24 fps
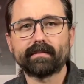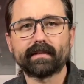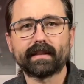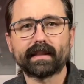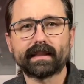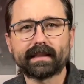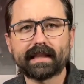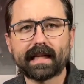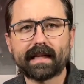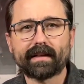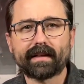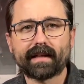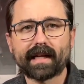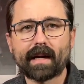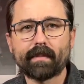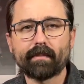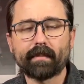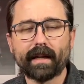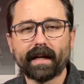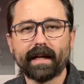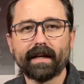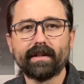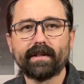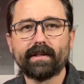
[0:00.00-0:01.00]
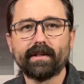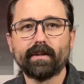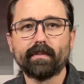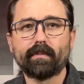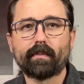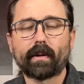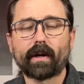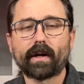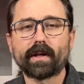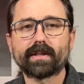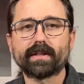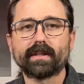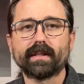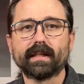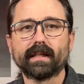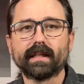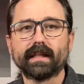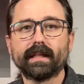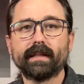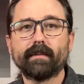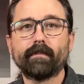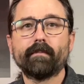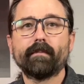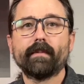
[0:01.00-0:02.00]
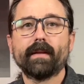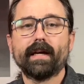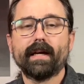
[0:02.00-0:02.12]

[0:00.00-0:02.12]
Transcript: the sound that I'm into personally,